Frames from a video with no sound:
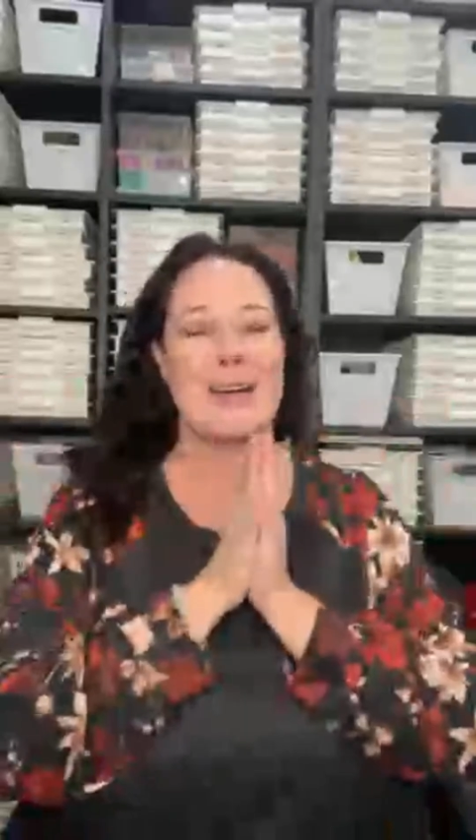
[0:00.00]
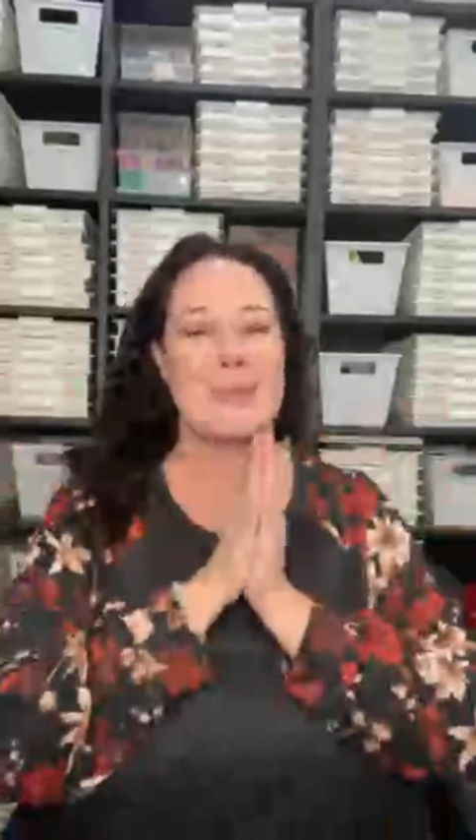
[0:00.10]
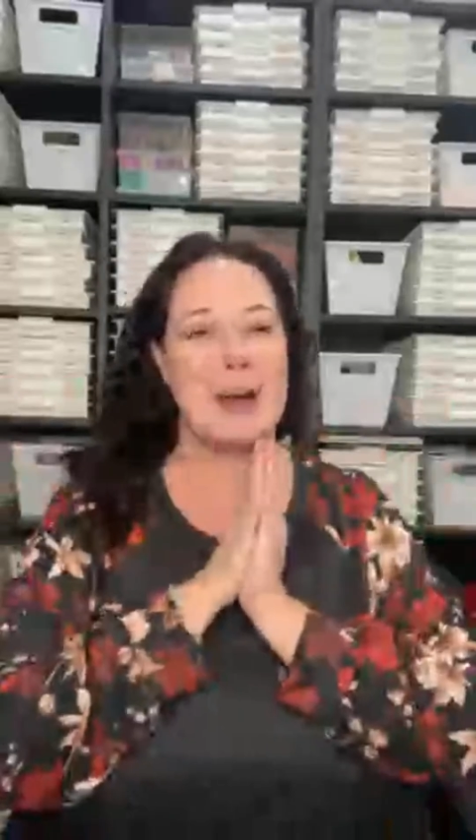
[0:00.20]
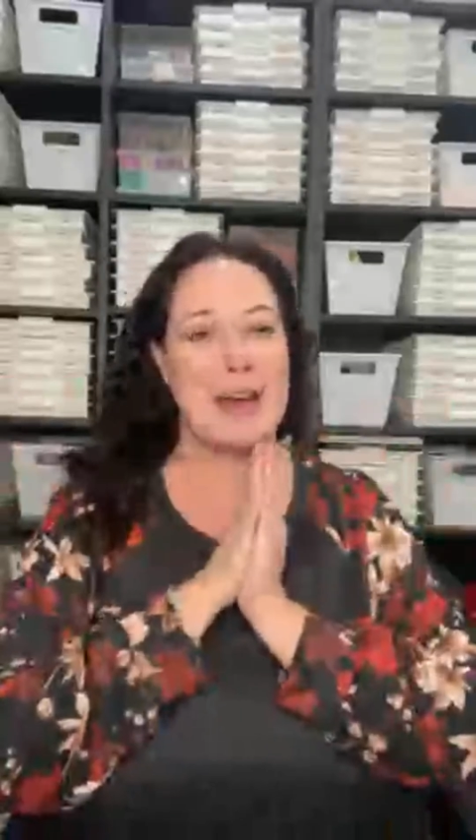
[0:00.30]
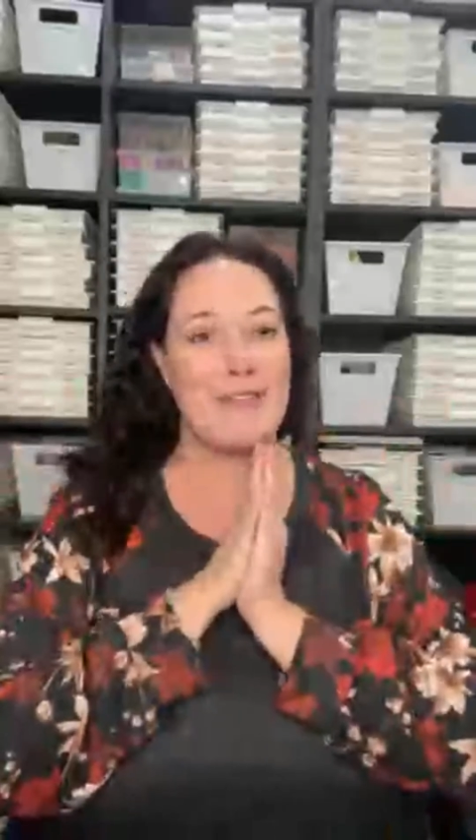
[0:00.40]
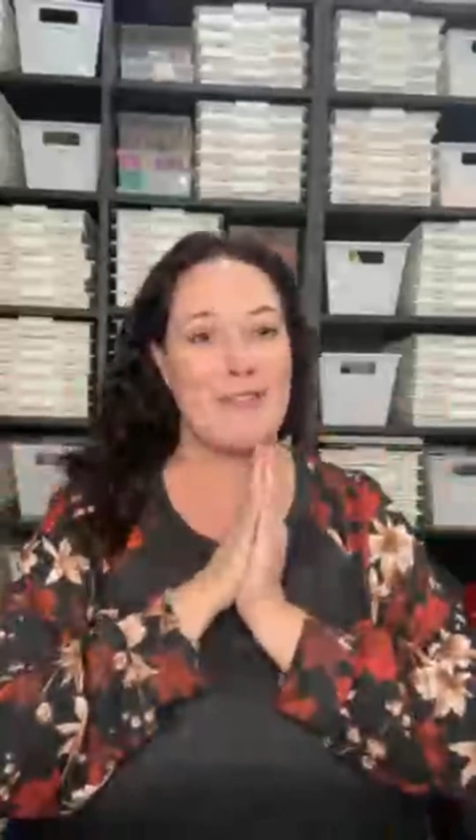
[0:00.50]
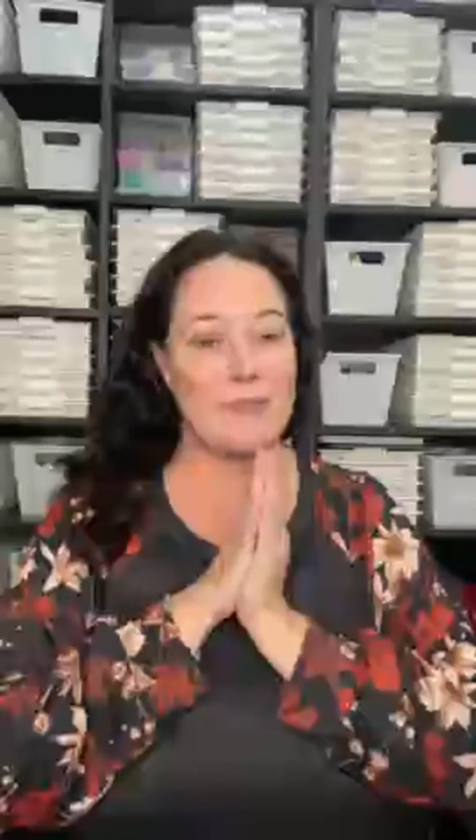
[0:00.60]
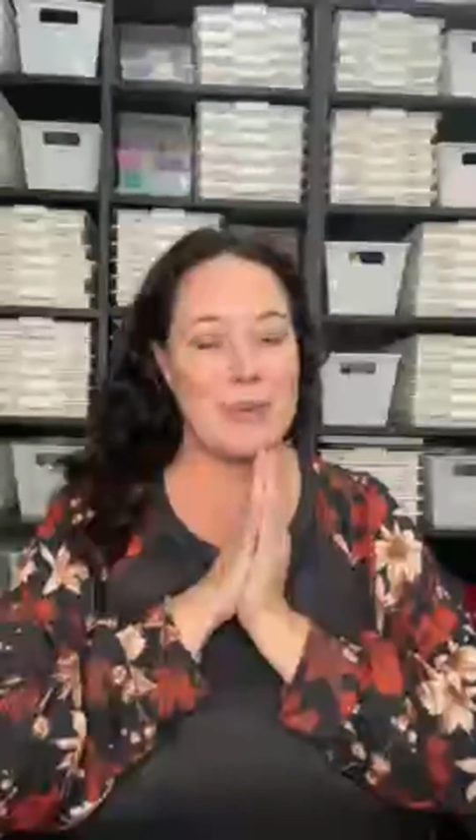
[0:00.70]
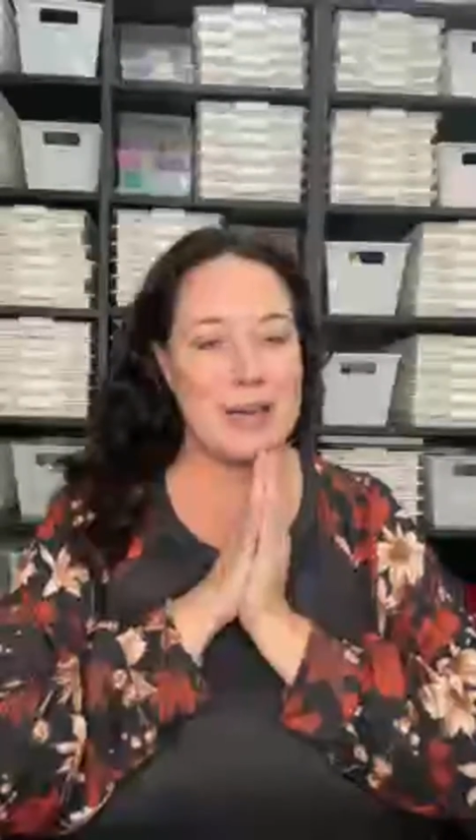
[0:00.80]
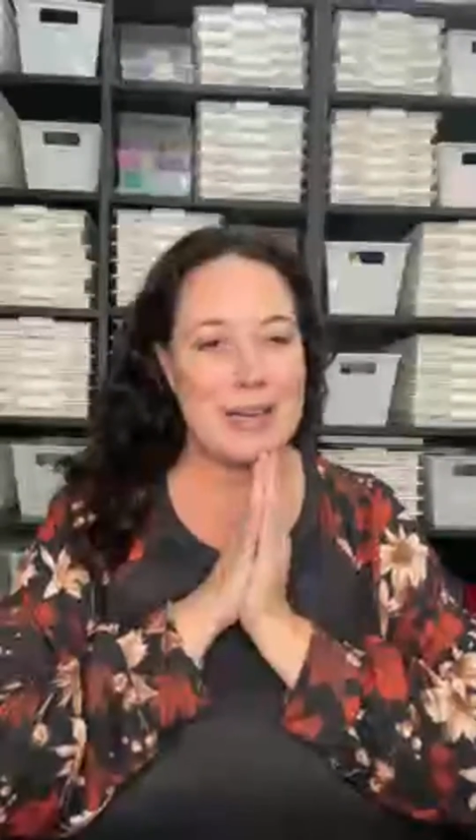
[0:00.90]
my
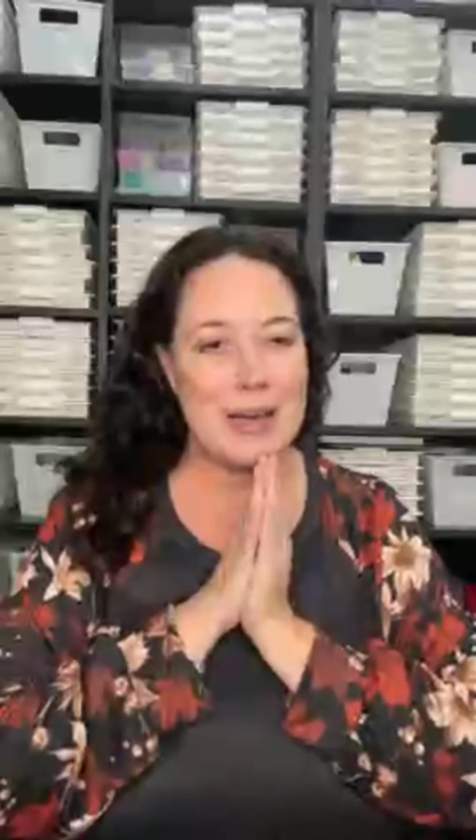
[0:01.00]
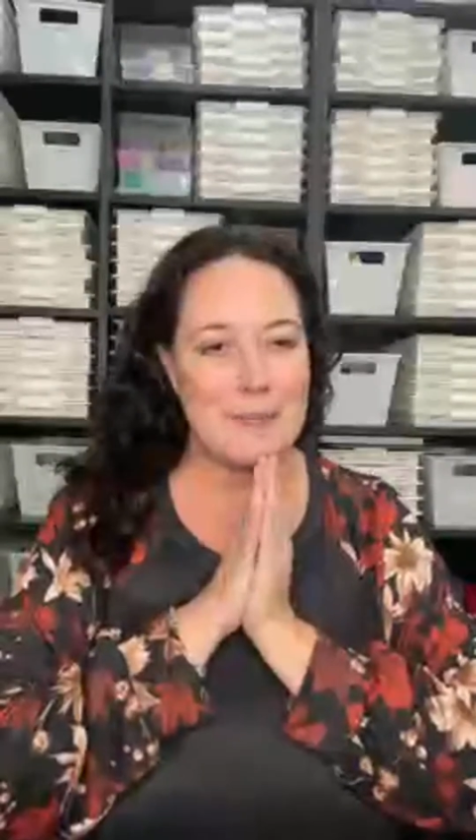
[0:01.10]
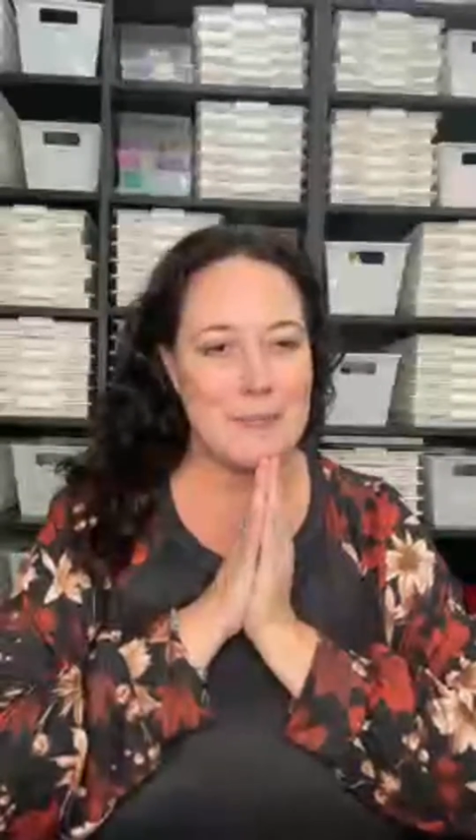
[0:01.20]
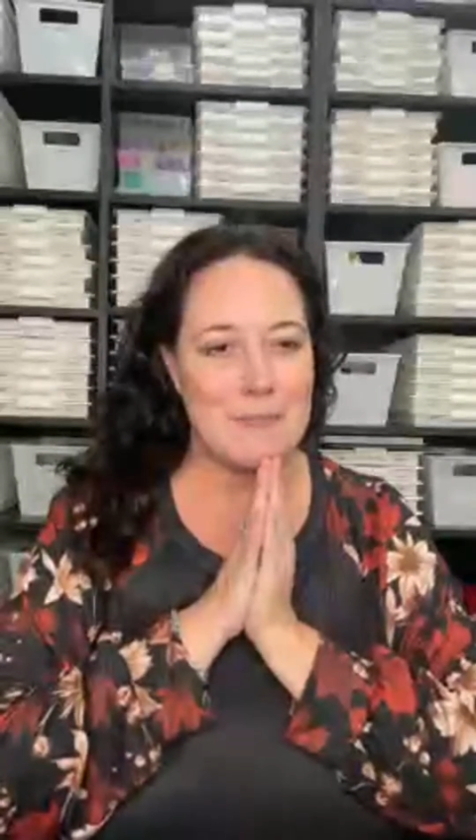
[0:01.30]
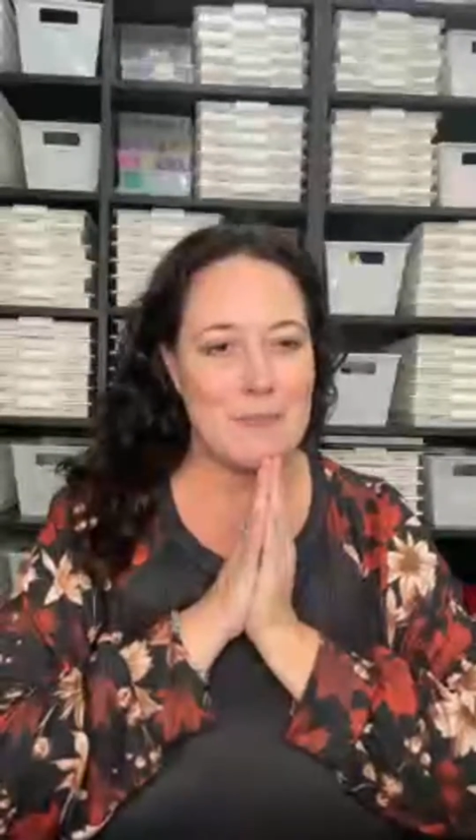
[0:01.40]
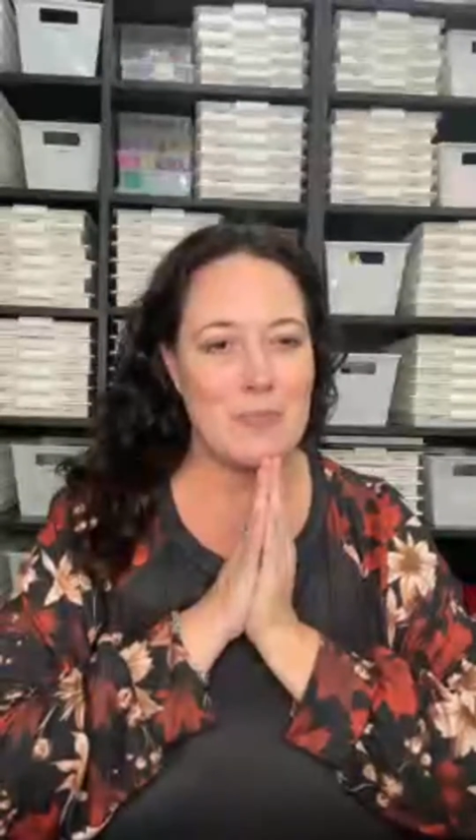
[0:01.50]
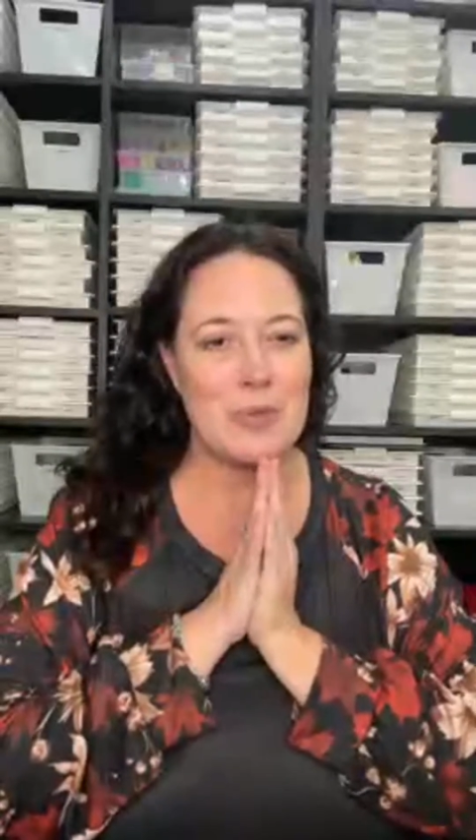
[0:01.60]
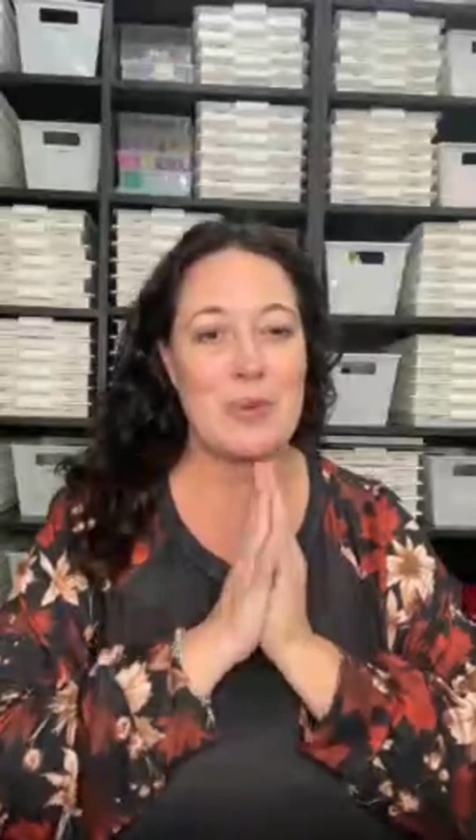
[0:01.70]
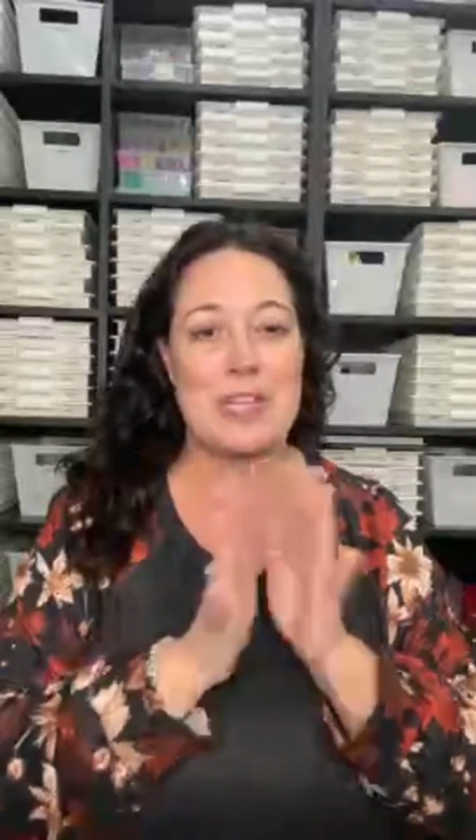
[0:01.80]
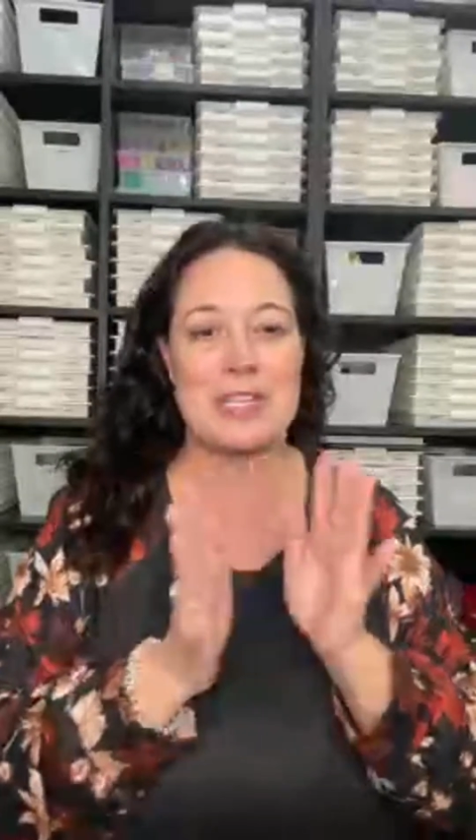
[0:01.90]
Monday,
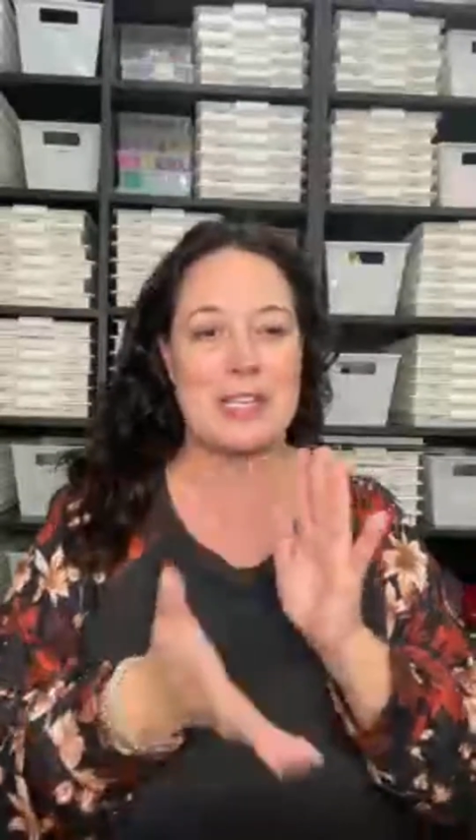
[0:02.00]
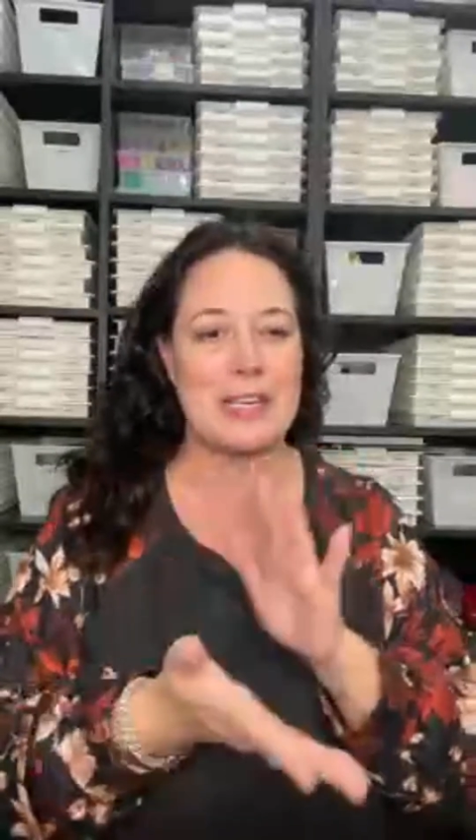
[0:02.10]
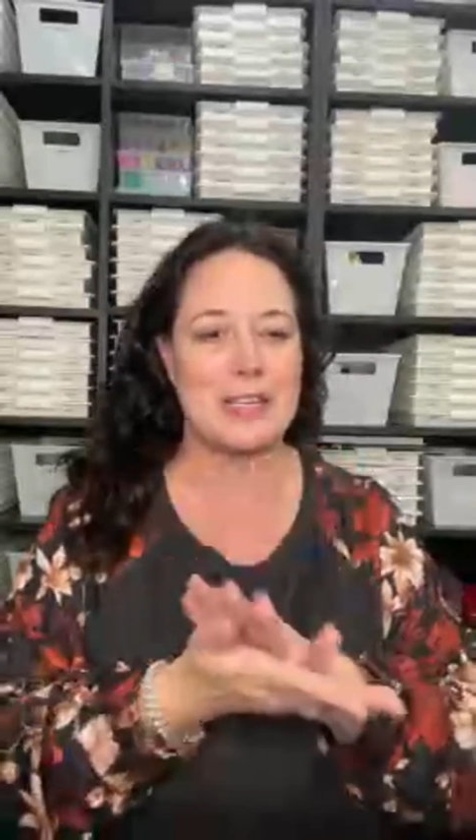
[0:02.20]
we didn't get